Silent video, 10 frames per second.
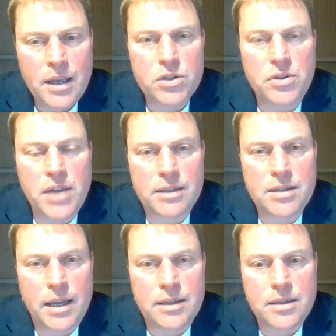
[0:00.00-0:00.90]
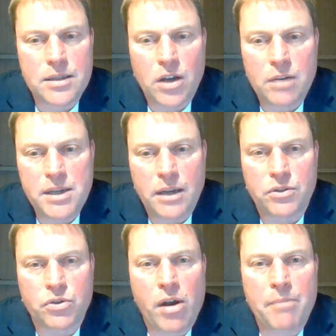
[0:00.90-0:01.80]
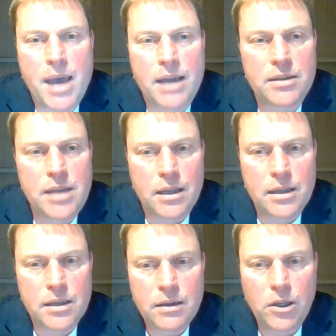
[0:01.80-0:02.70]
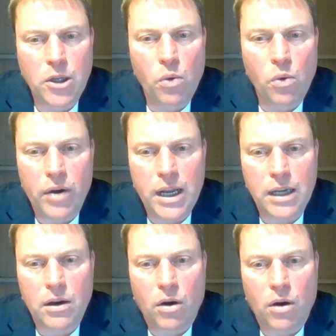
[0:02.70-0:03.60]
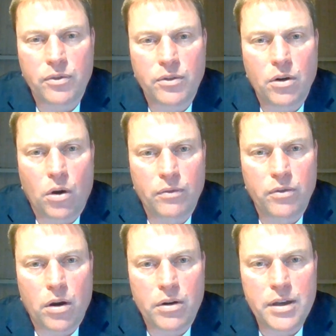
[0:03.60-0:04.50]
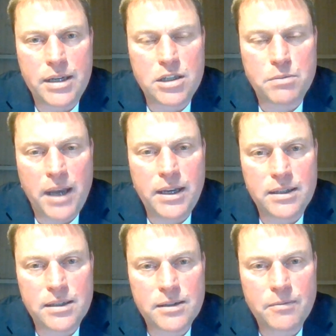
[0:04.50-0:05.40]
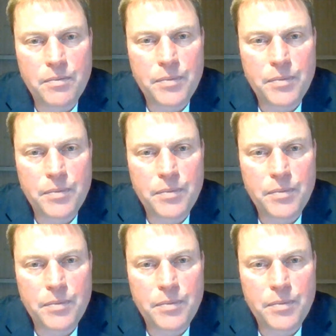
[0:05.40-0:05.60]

So in that sense, it's going to be a dramatic lowering of R&D spendings